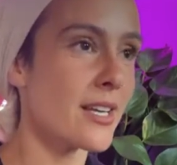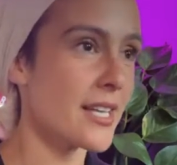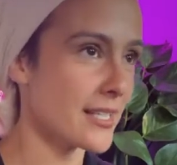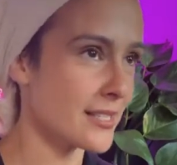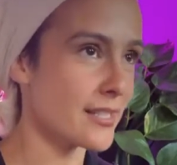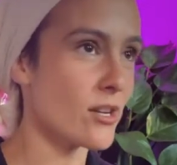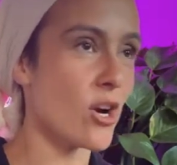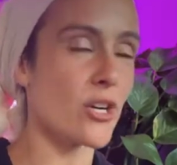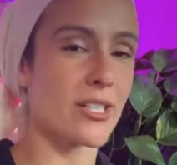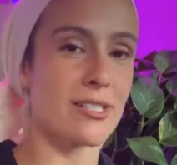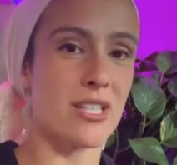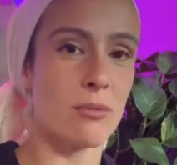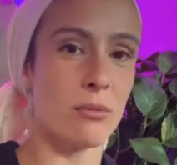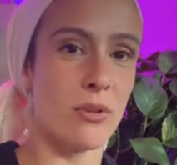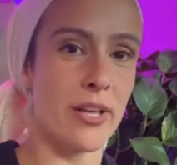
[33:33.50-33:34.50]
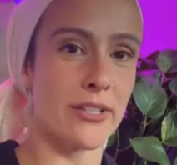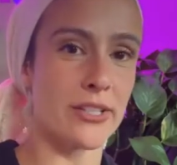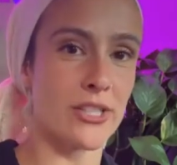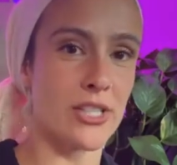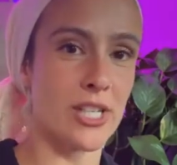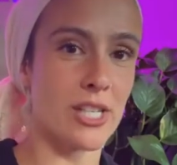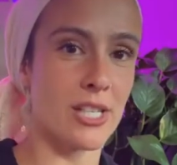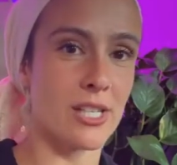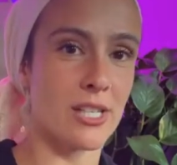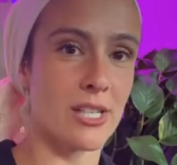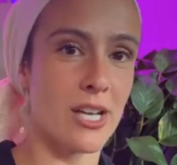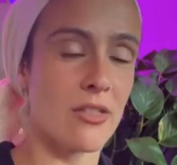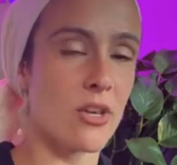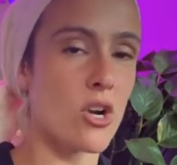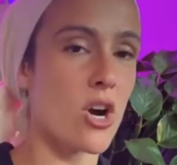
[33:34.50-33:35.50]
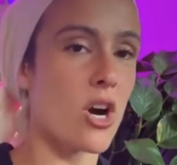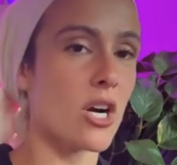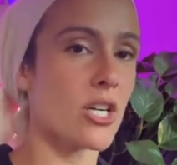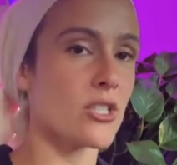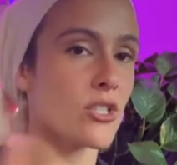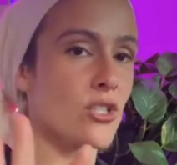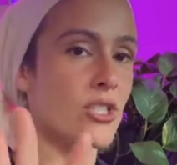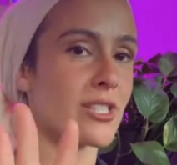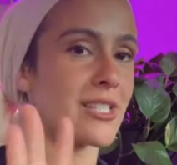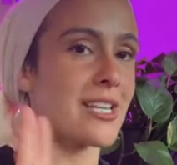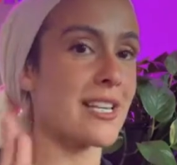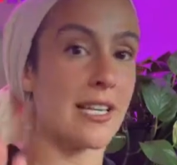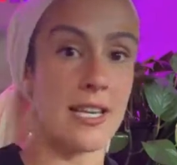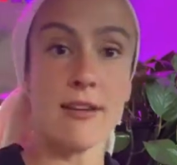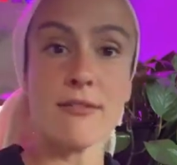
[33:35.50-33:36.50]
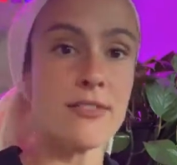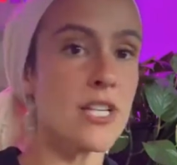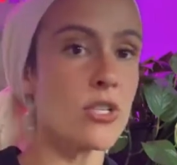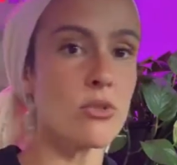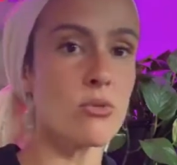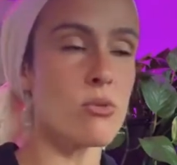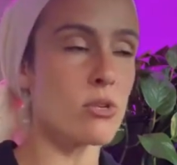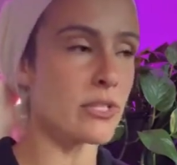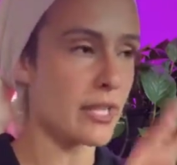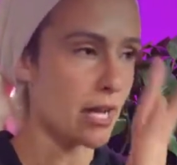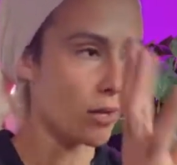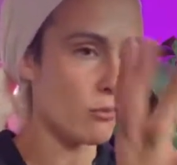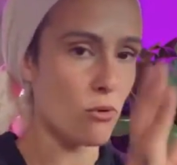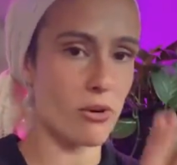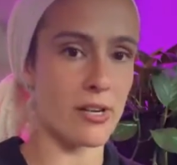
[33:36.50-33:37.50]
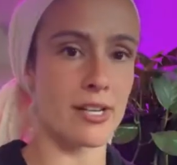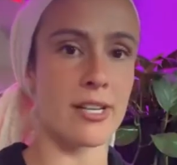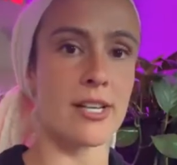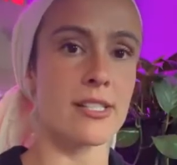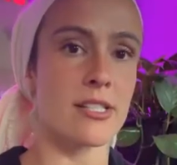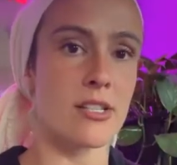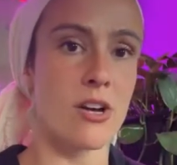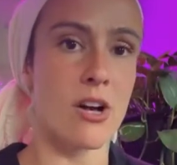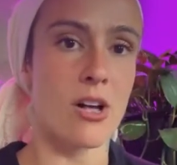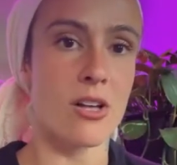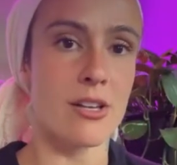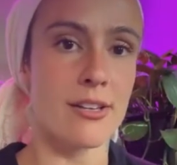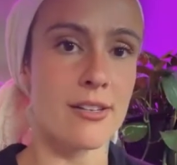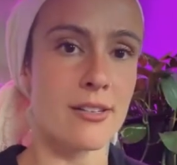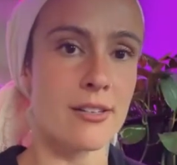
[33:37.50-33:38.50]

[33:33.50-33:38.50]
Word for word: is archetypal energy, and the cards are just a nifty tool to help organize it all